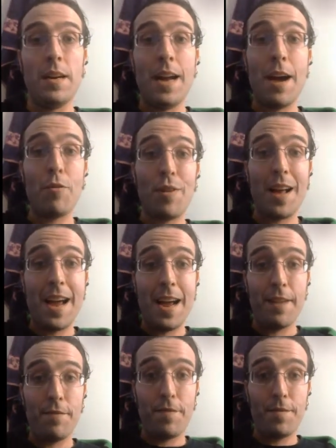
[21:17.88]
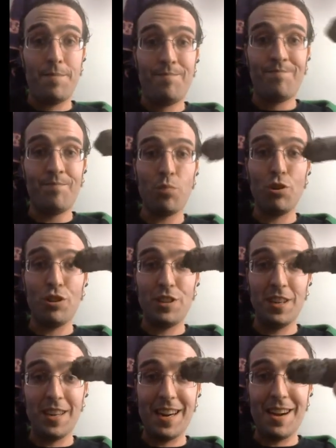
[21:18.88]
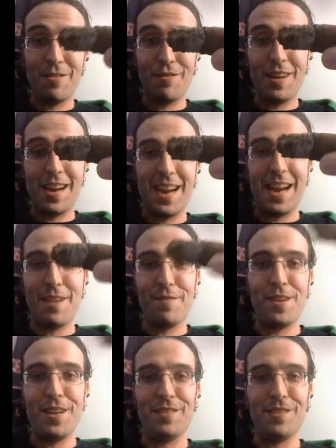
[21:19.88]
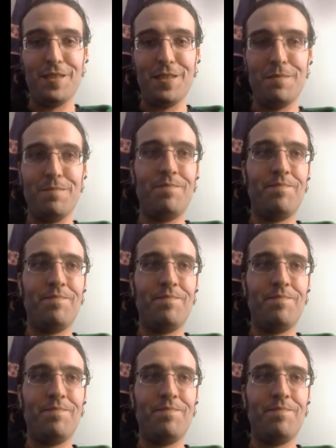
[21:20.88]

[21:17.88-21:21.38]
An hour and a half. Pushing an hour and a half easily.